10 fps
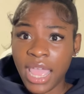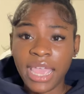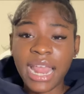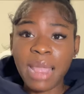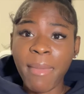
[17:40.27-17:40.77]

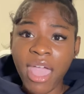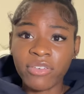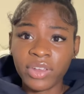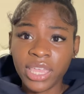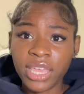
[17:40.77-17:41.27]
And I'm
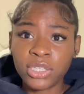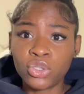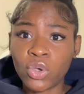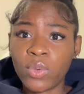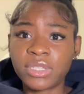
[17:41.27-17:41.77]
African,
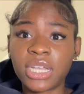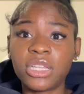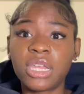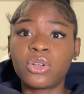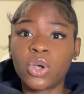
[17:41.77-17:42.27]
so it was like a
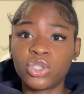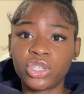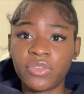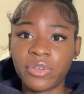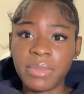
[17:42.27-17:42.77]
lot of culture
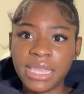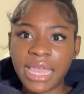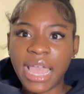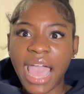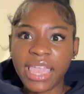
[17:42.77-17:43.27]
shock for me.
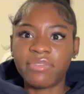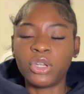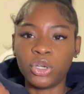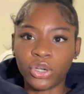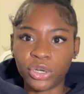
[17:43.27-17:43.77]
Like I
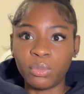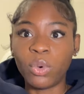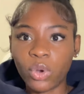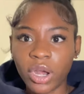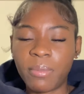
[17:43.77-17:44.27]
even learned
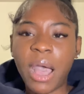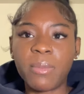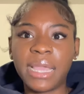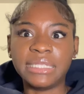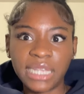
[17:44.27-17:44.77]
more about
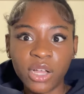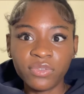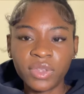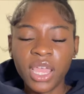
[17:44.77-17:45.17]
myself.